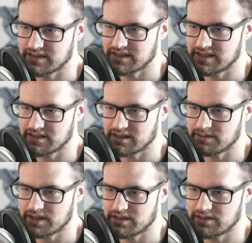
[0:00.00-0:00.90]
So let me
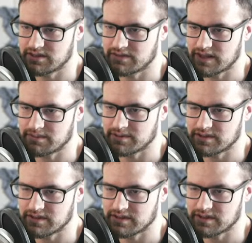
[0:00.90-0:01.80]
go developer
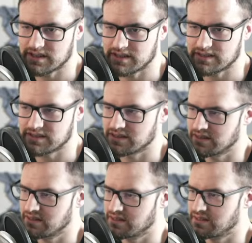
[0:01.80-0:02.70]
start settings
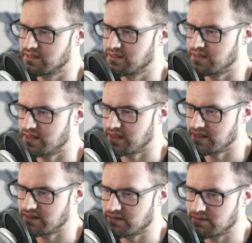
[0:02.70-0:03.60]

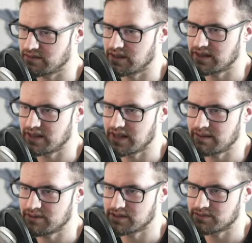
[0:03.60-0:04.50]
and get the game
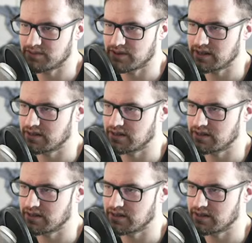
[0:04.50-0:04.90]
in spring.